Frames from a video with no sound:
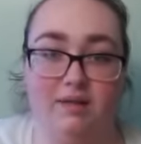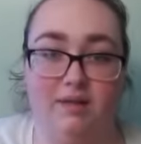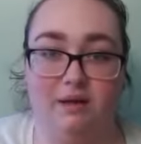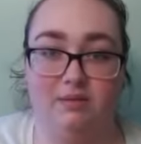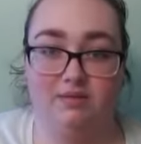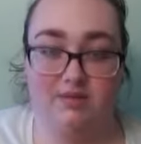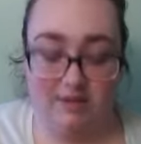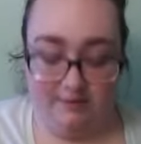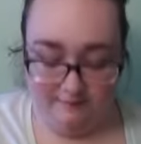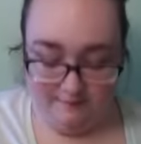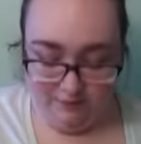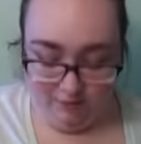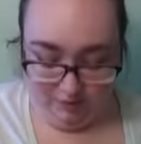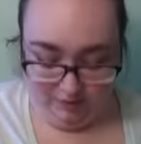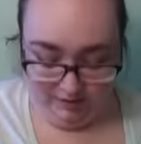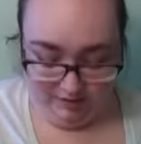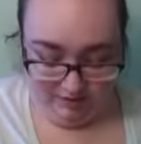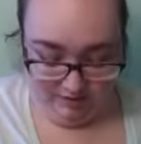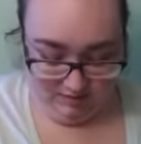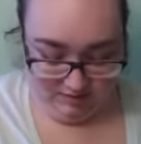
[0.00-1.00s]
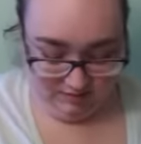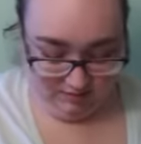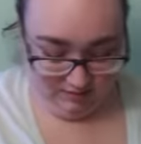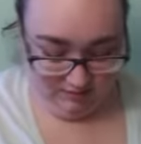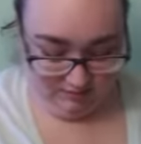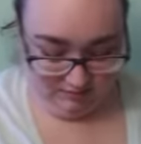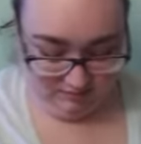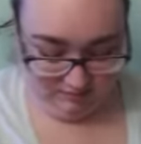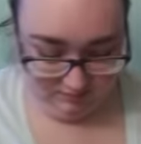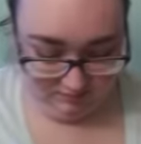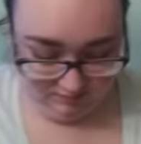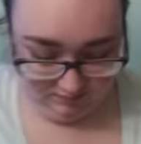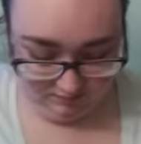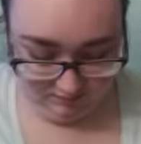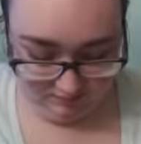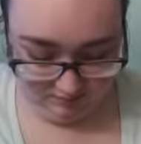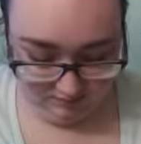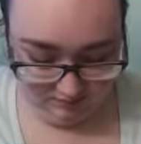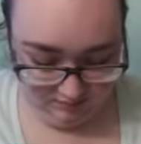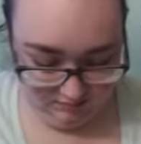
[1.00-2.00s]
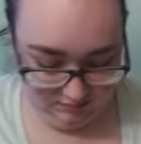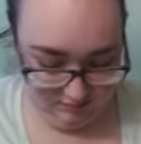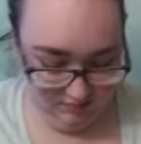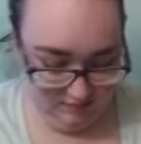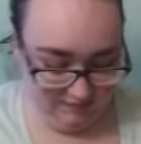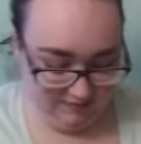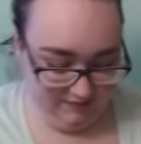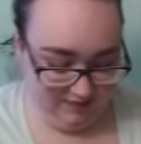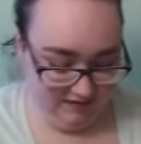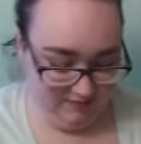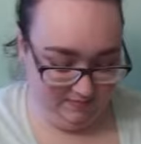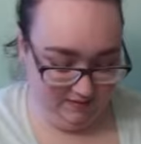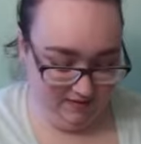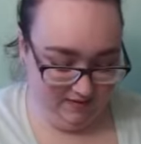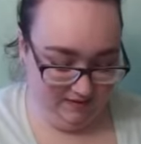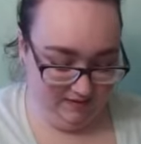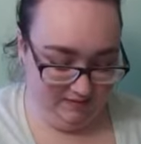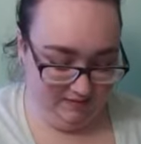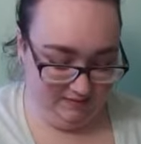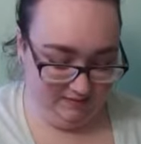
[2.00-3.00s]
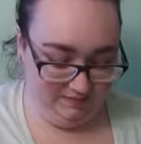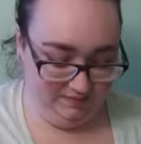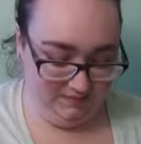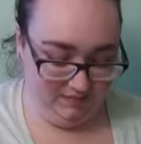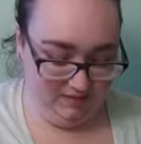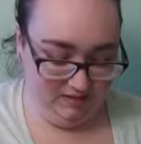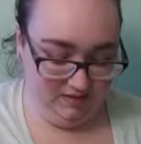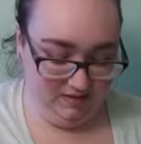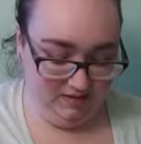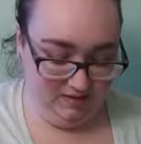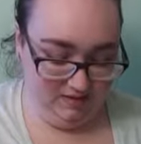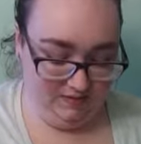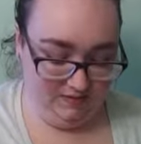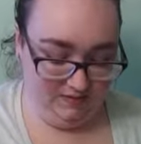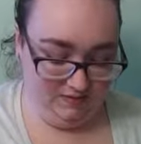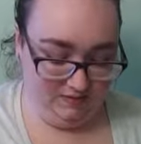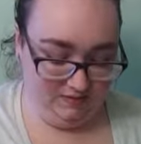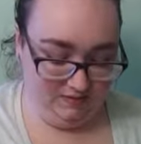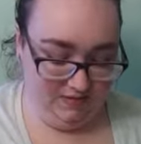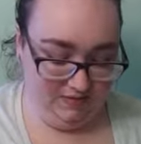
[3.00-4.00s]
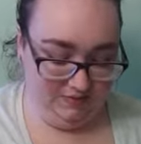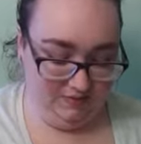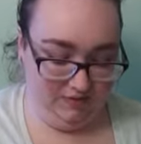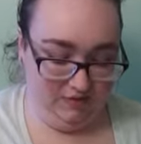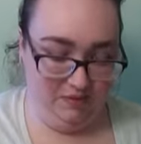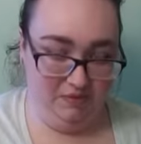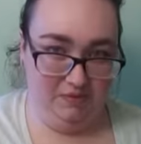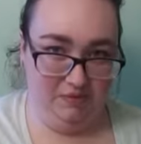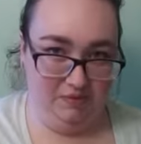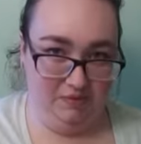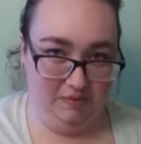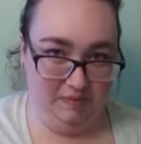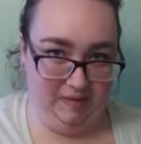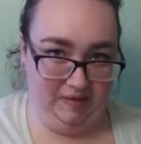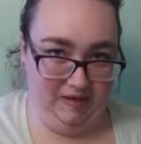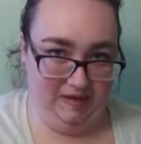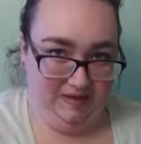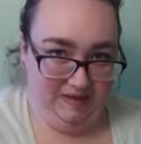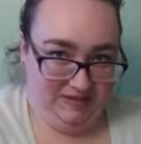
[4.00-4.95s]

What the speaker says: that was like 4 years ago. Dyed my hair every 2 to 3 weeks.